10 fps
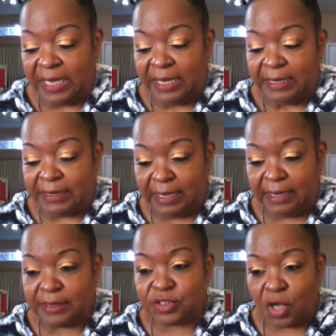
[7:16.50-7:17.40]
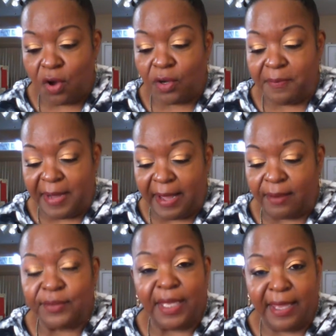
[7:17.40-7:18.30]
kid talk
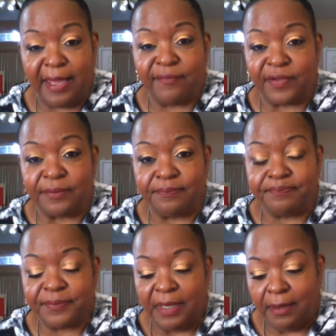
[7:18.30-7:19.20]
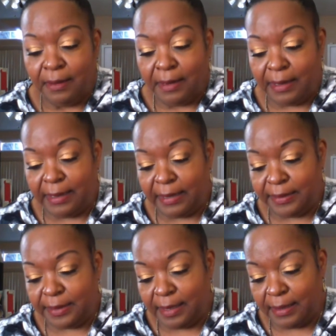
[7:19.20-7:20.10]
about heaven.
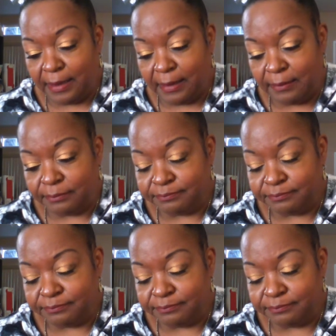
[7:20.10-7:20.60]
And